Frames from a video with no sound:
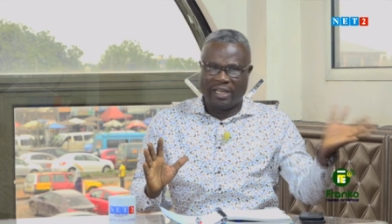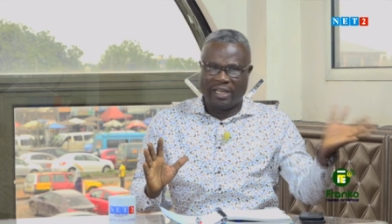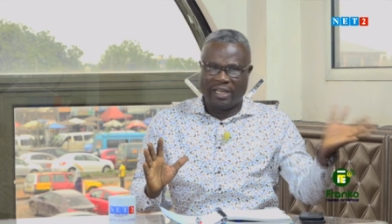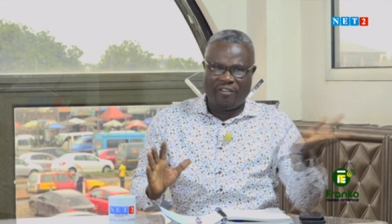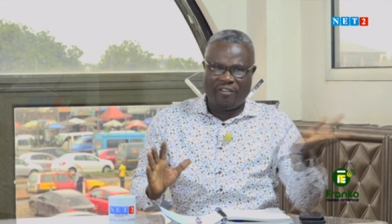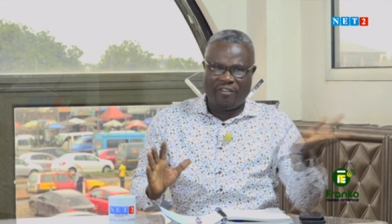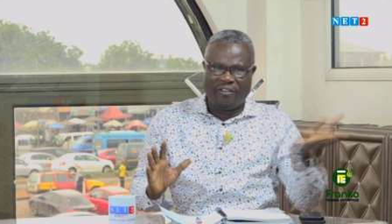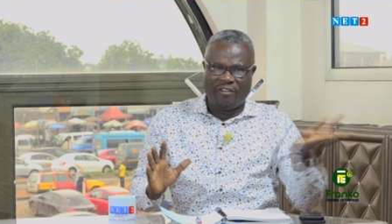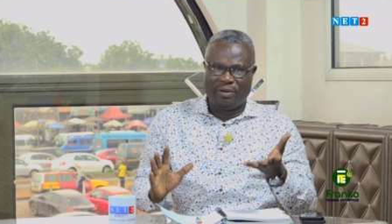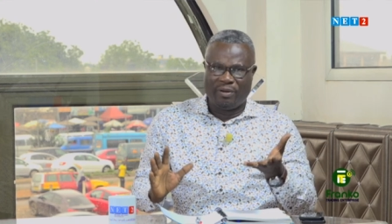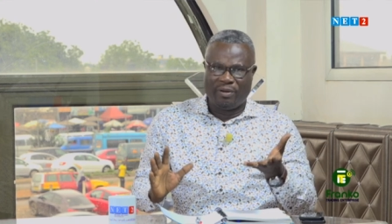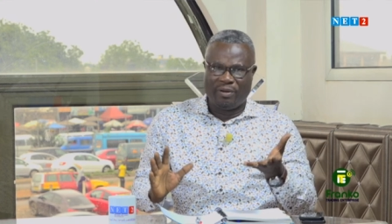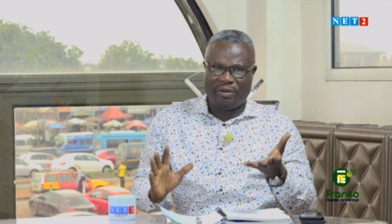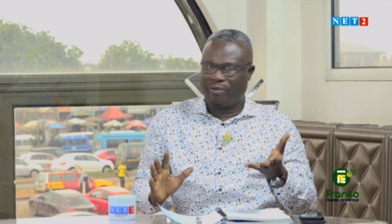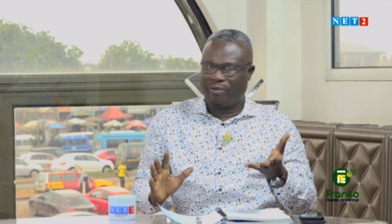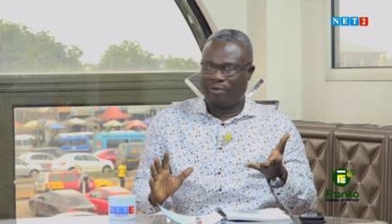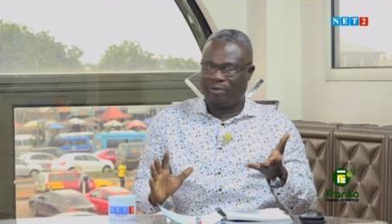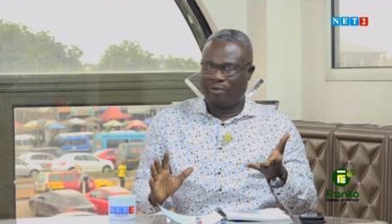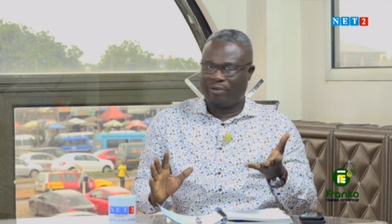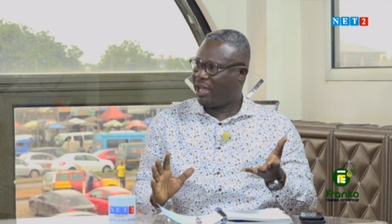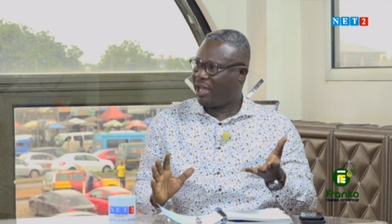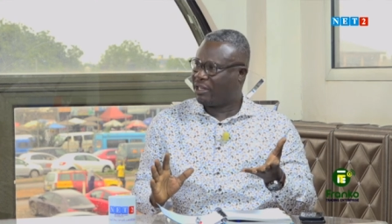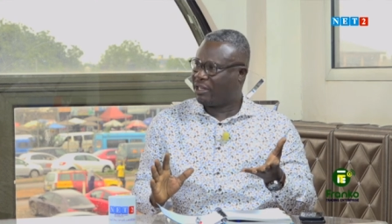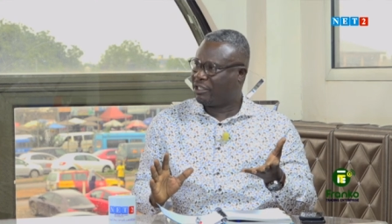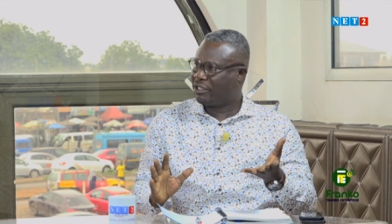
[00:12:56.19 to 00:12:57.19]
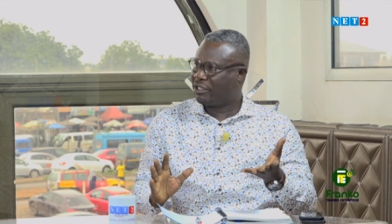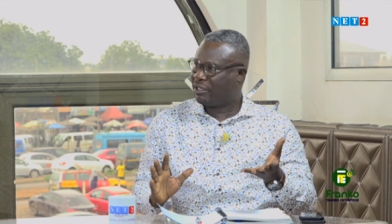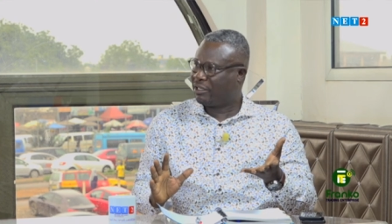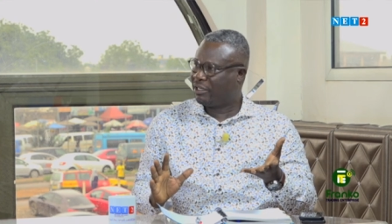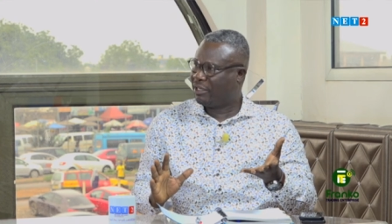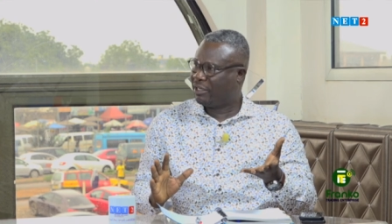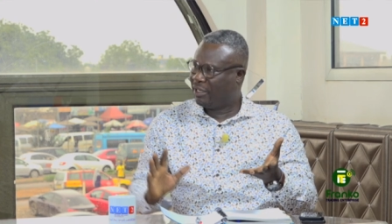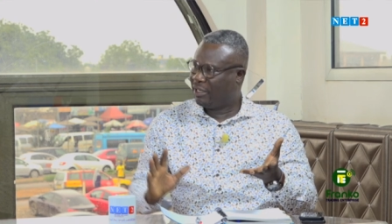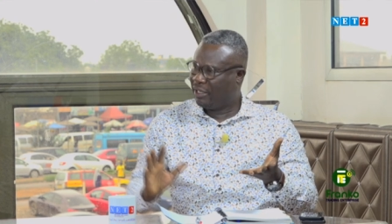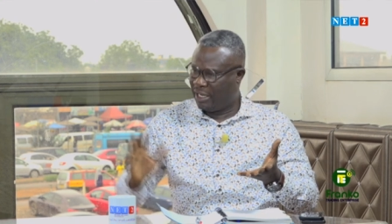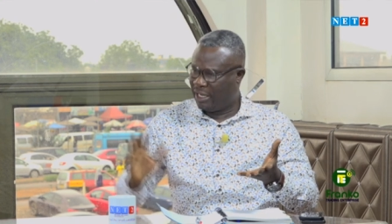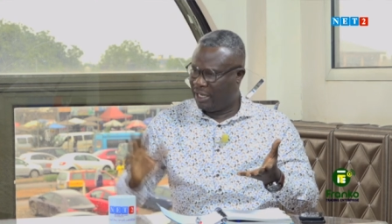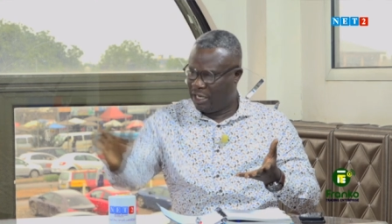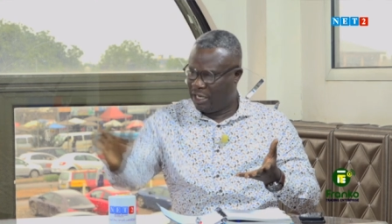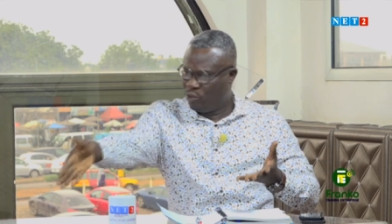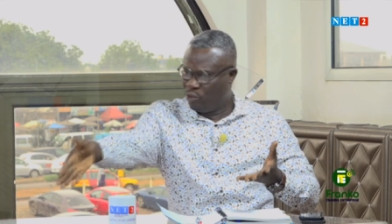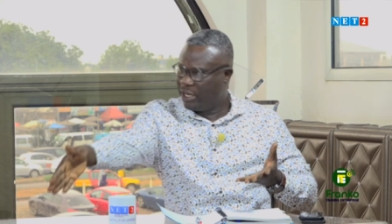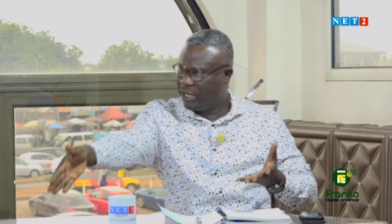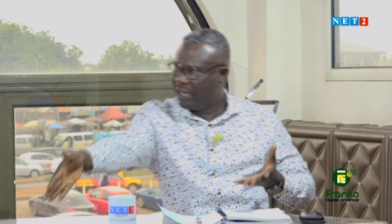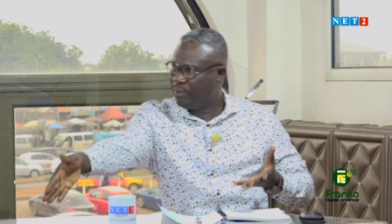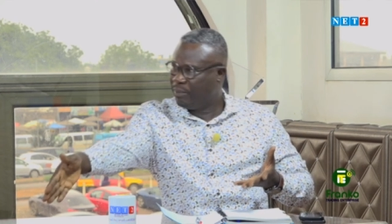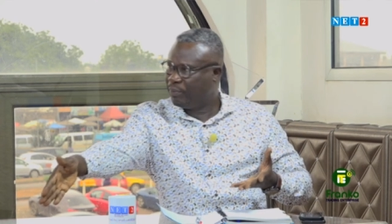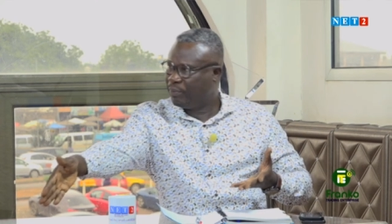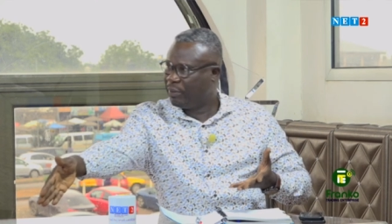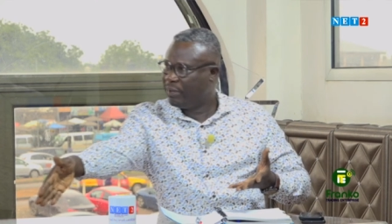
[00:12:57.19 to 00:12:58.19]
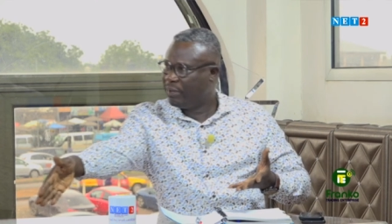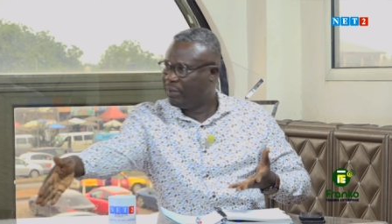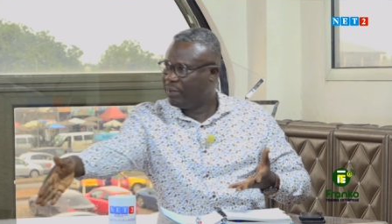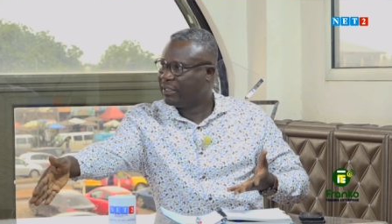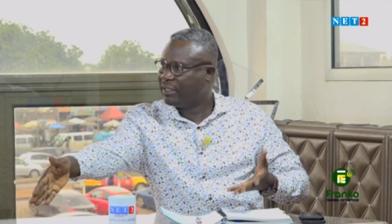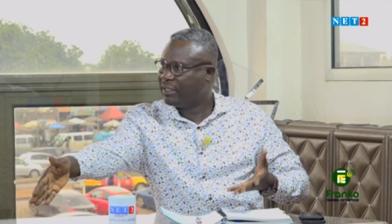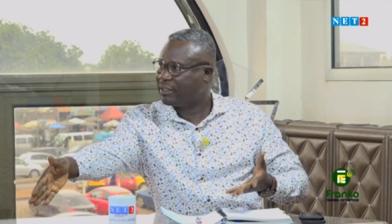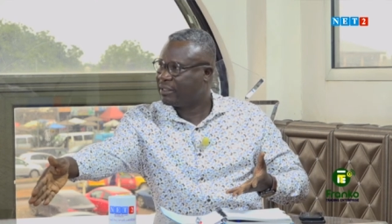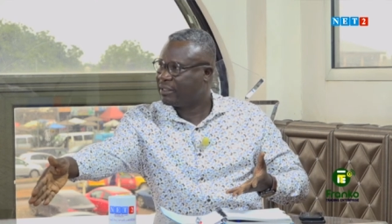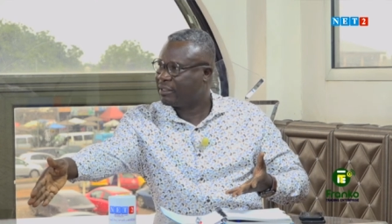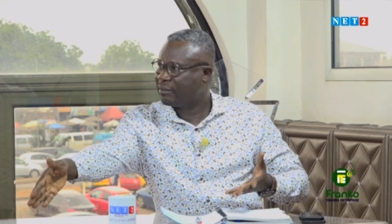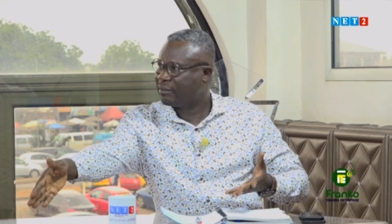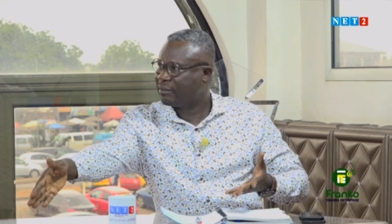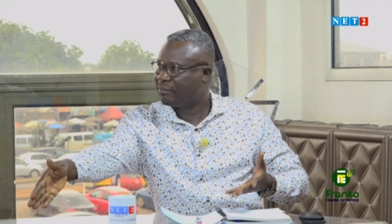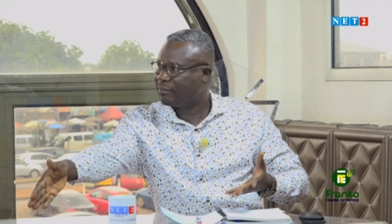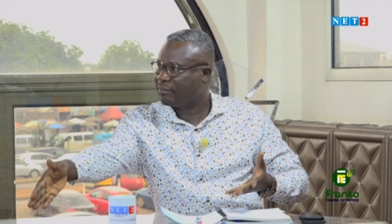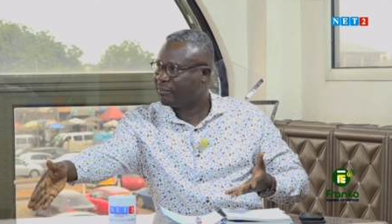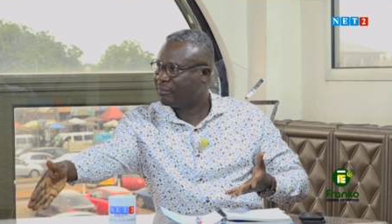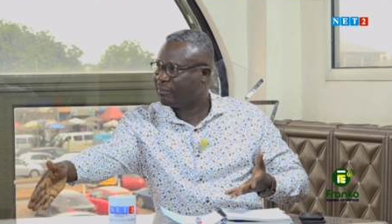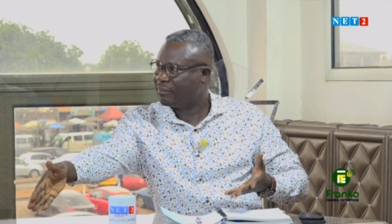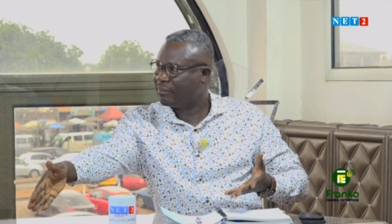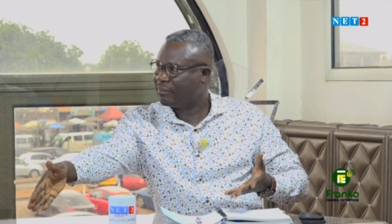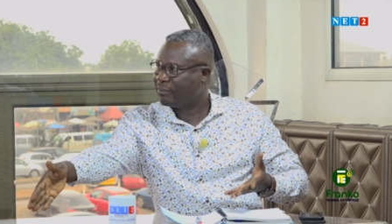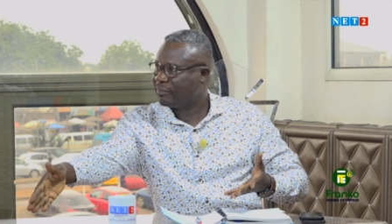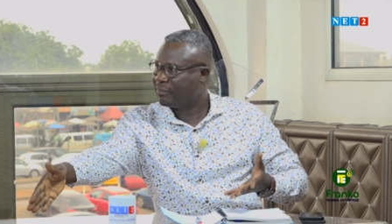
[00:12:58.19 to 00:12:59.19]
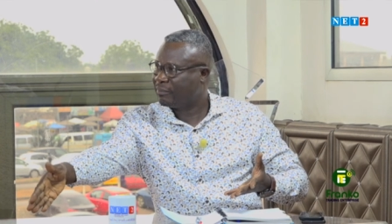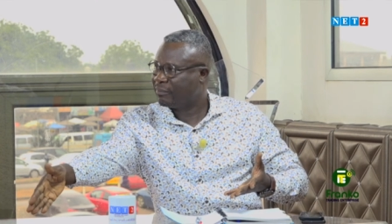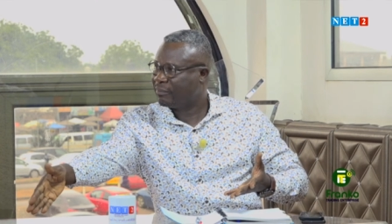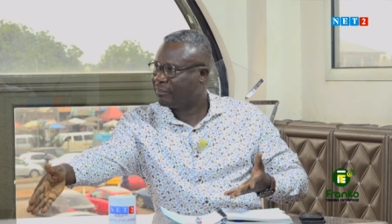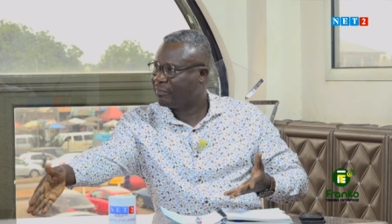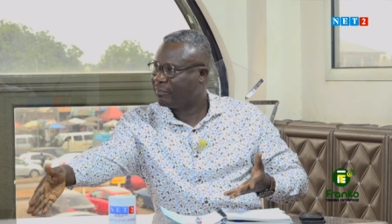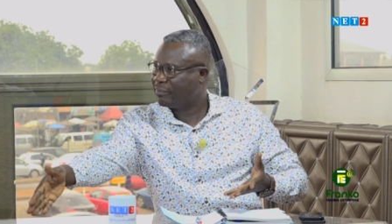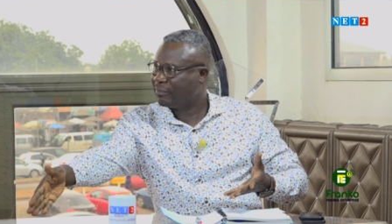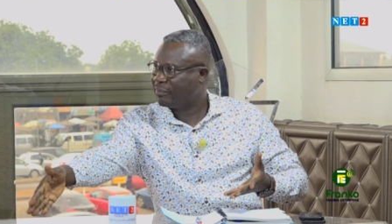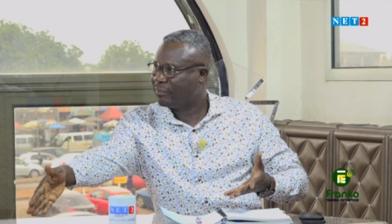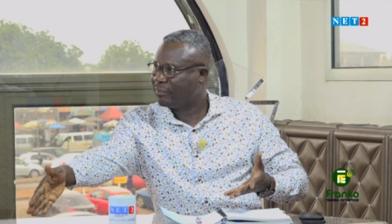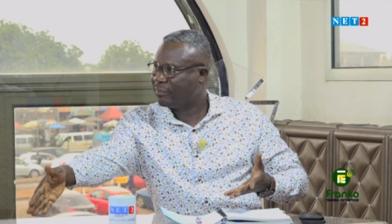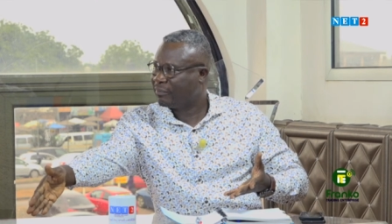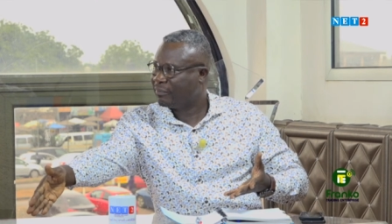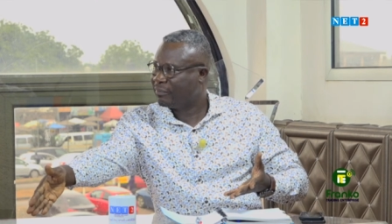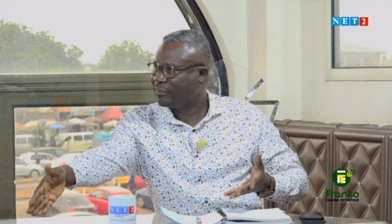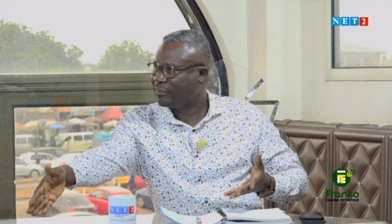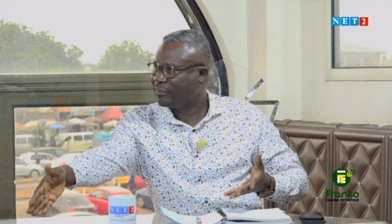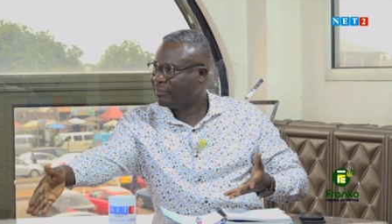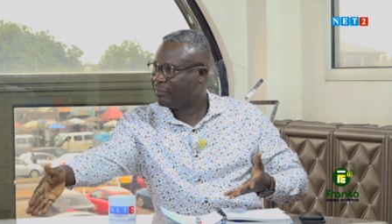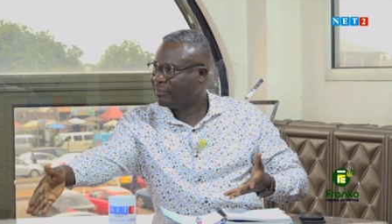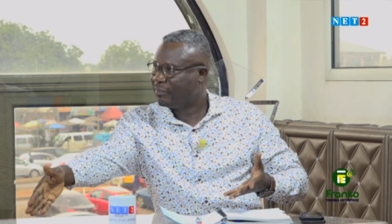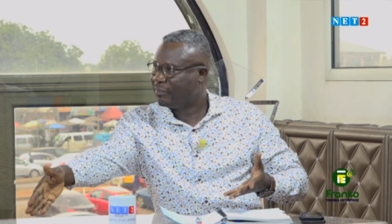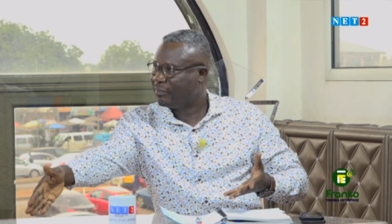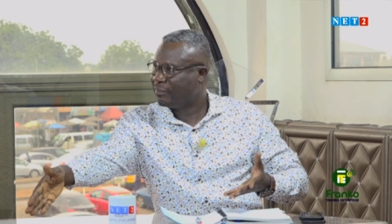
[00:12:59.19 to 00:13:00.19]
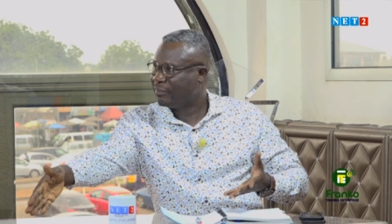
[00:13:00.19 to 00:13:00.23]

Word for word: Give him the research, and he will implement it. Okay.